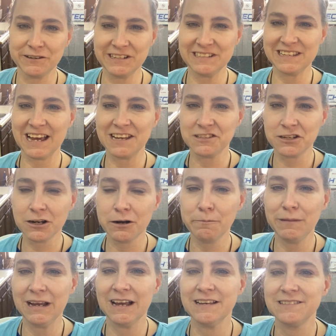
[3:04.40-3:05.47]
disaster
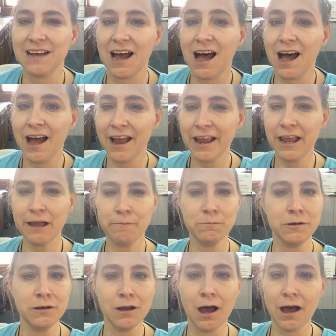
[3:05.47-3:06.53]
because I
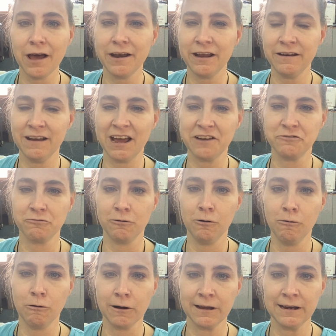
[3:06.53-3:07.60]
am not a
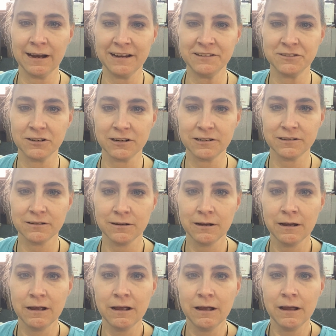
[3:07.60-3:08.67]
natural organizer.
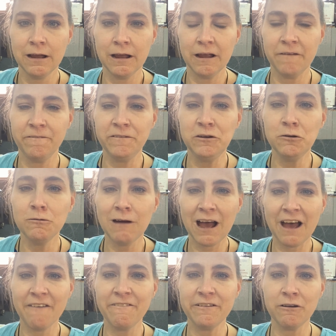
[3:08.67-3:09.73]
If you
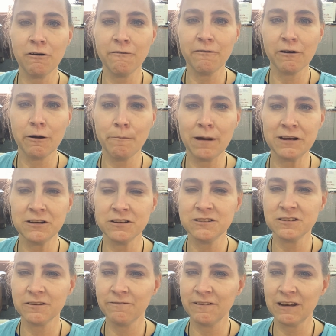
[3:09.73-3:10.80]
have an
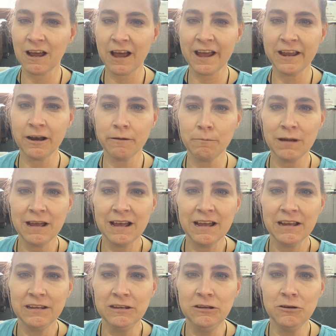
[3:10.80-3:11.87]
overabundance of an item,
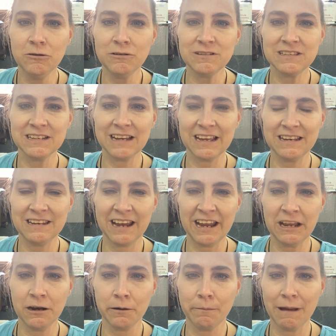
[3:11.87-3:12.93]
use the
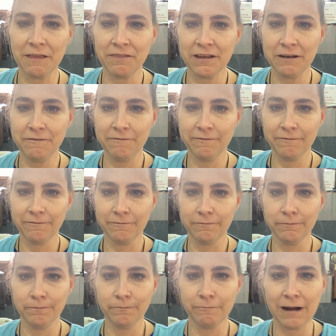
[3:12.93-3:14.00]
container method
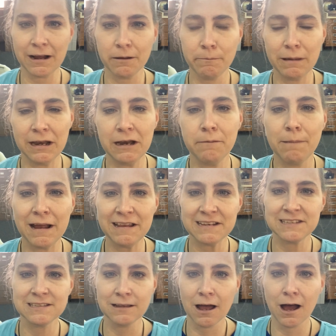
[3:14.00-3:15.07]
recommended by the
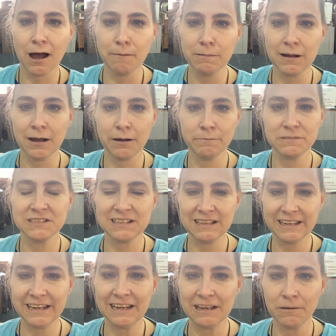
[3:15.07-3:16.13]
Slob Comes
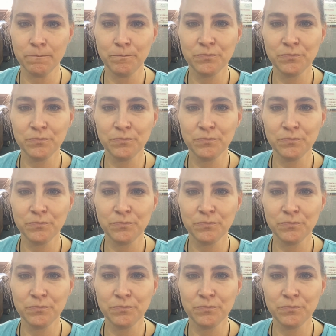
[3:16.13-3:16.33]
Clean.